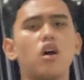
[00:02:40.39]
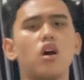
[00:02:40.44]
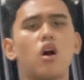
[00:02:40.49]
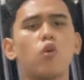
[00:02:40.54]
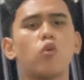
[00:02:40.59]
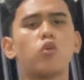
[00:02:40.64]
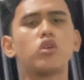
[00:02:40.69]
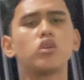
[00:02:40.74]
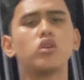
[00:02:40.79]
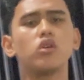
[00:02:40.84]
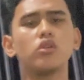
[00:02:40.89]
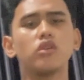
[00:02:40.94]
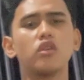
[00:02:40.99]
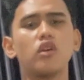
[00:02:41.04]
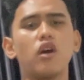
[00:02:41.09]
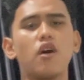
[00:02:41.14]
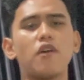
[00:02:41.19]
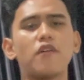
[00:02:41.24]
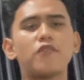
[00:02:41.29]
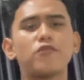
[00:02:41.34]
A world
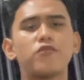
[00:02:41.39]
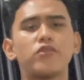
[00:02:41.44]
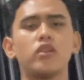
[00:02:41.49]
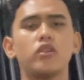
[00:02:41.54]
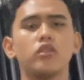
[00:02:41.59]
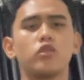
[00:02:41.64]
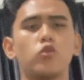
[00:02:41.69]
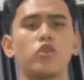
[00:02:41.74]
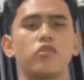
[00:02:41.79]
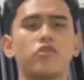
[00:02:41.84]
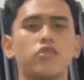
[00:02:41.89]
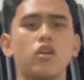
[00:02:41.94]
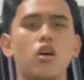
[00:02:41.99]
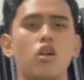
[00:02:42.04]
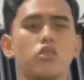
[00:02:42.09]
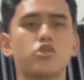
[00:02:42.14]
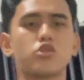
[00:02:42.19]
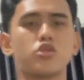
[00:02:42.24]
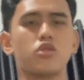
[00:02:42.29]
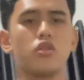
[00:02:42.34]
filled with
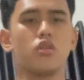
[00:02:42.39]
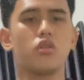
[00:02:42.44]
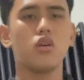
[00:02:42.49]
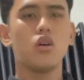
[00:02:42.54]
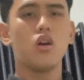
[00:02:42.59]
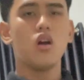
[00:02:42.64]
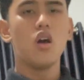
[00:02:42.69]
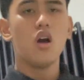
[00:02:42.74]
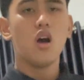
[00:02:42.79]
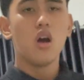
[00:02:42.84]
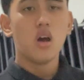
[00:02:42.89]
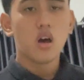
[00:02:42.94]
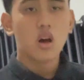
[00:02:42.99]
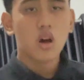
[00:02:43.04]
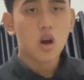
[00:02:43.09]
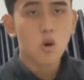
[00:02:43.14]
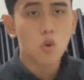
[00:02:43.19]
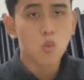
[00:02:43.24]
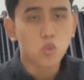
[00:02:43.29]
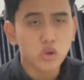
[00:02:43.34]
culture.
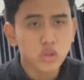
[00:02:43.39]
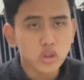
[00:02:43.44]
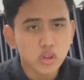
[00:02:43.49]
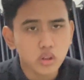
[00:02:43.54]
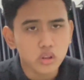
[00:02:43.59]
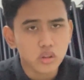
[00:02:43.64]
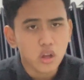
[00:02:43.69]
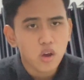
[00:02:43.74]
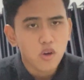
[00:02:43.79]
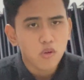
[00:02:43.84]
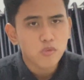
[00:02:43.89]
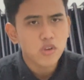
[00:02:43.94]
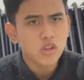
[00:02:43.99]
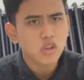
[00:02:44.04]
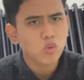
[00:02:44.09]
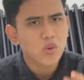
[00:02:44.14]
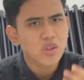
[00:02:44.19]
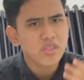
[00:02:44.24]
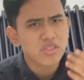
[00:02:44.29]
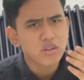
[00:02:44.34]
A world
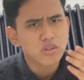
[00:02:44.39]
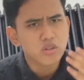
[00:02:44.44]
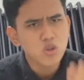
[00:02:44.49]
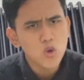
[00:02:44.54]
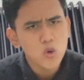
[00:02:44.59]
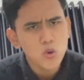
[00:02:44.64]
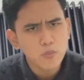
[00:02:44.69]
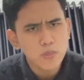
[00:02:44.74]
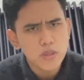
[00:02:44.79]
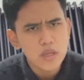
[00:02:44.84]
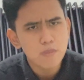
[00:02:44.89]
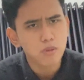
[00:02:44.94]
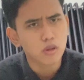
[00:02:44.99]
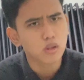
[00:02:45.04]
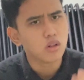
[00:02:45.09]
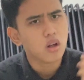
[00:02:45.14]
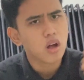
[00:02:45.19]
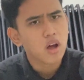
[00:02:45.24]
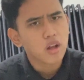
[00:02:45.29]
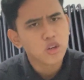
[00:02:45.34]
filled with new
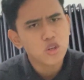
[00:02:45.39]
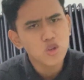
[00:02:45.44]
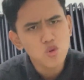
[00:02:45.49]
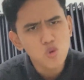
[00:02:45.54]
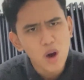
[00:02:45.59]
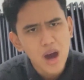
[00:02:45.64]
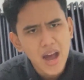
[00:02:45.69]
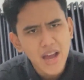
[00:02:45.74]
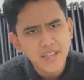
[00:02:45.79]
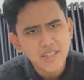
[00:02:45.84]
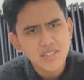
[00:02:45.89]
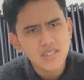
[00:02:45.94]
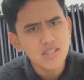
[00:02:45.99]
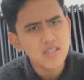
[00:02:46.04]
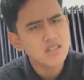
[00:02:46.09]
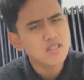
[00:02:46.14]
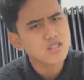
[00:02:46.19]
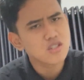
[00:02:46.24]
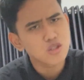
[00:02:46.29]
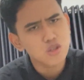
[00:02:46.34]
people, new
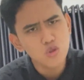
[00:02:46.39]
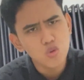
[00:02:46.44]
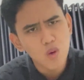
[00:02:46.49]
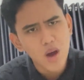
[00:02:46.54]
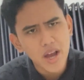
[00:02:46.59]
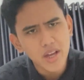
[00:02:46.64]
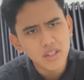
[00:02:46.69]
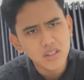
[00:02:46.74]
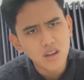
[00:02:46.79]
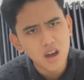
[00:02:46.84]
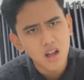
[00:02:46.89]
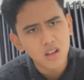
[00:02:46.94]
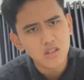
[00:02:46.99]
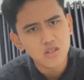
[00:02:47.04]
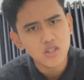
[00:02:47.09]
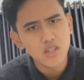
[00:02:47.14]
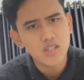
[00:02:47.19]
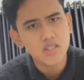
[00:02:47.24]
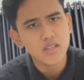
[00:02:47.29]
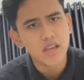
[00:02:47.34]
ideas, new
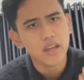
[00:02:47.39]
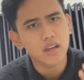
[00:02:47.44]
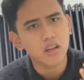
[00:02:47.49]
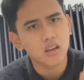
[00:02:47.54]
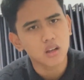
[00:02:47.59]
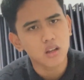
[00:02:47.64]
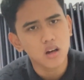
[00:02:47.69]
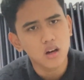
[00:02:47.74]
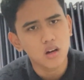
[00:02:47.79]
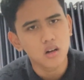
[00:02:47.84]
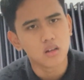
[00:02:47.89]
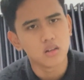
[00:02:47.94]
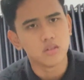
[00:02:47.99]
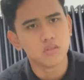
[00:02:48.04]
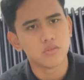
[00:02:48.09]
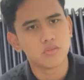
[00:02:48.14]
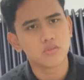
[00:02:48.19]
ideologies, and love.